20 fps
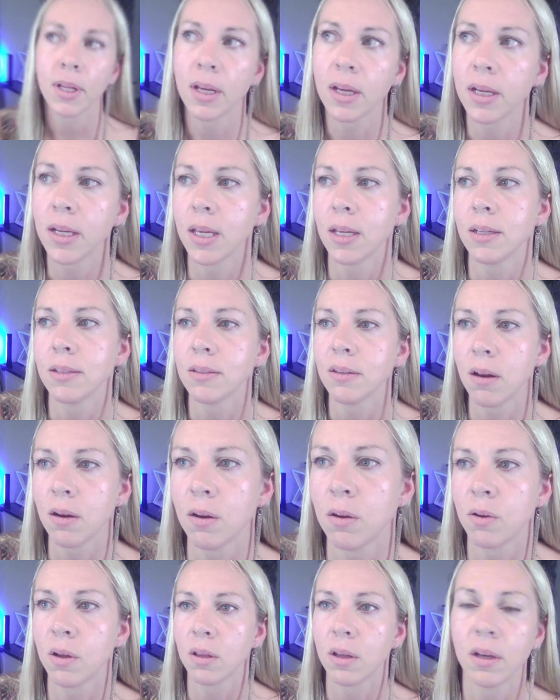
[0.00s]
again, it's not
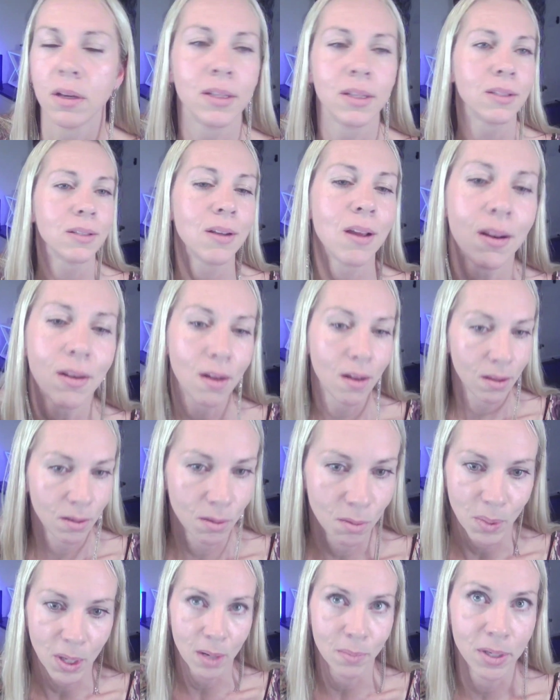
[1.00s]
all
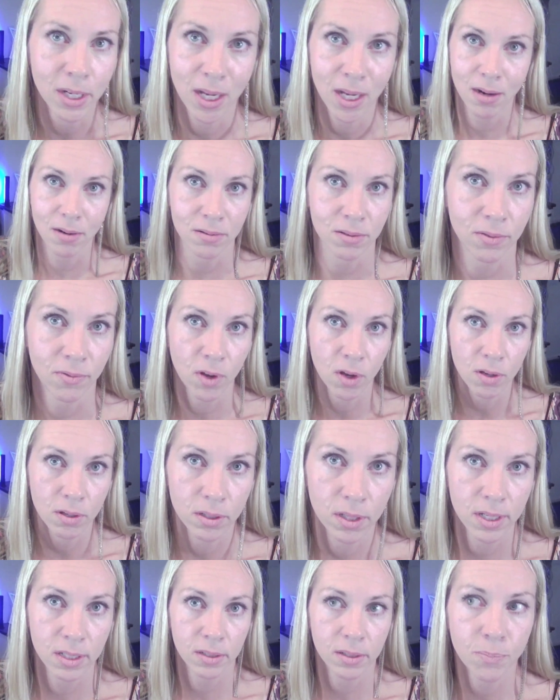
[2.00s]
Obamacare's fault,
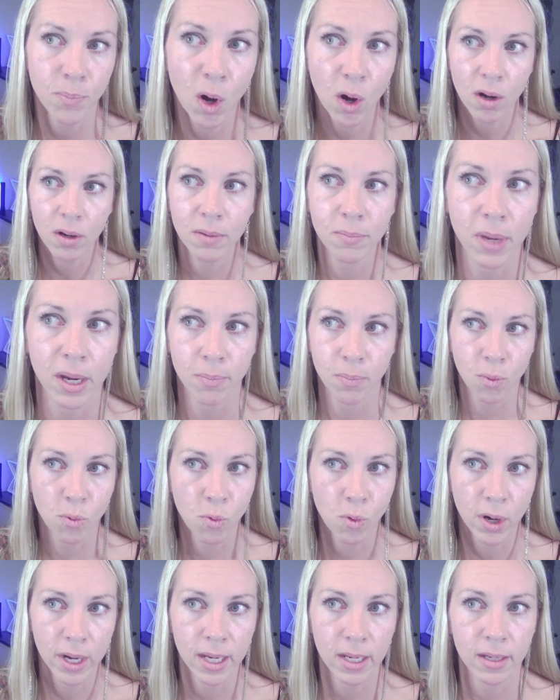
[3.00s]
is part of my
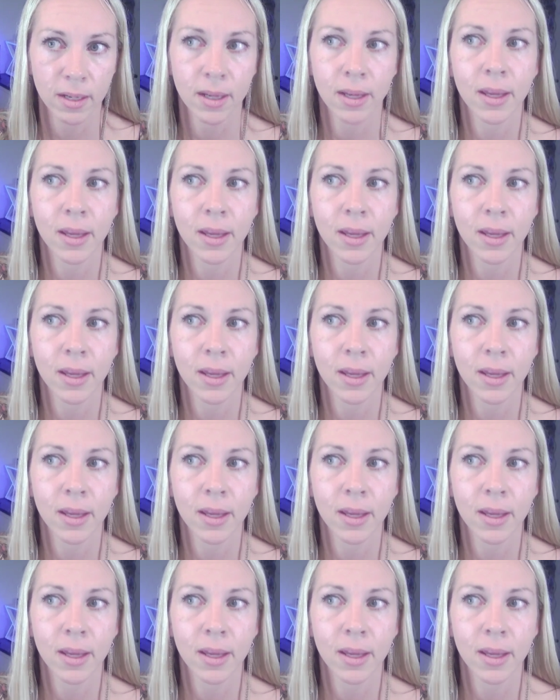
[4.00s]
point.